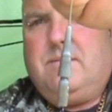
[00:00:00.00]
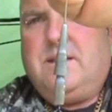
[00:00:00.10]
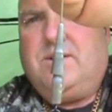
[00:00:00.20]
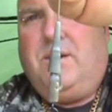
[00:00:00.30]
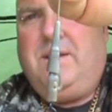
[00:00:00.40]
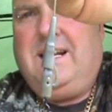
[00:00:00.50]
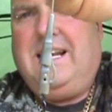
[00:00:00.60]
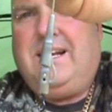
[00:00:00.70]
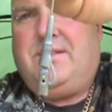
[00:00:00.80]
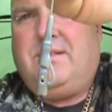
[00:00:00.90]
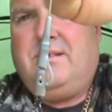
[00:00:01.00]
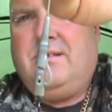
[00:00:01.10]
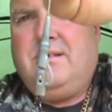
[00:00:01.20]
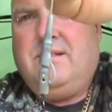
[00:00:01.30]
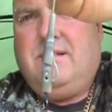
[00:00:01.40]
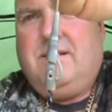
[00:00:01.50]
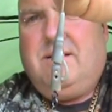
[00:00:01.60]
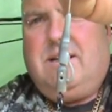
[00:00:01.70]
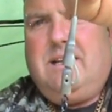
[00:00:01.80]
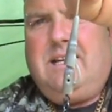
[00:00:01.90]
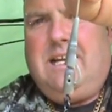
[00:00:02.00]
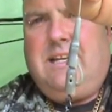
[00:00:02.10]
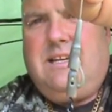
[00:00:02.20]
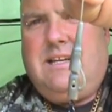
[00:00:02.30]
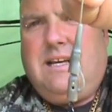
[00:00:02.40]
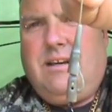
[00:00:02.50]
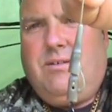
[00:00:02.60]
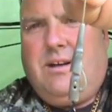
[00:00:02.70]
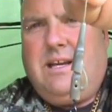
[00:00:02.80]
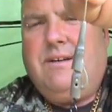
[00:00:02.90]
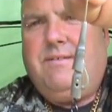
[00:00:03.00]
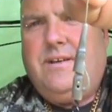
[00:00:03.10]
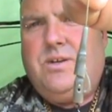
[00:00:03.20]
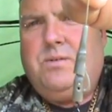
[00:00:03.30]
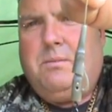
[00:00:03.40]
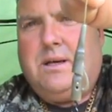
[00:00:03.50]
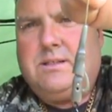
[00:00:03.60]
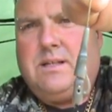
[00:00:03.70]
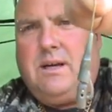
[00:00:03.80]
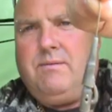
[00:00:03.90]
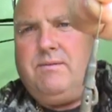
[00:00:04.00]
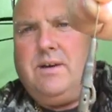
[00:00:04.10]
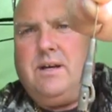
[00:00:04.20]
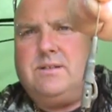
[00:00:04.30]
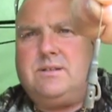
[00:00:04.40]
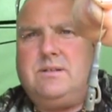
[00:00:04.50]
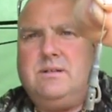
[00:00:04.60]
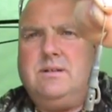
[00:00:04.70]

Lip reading: It's only a lead. At the end of the day, right, yeah, fish must come first.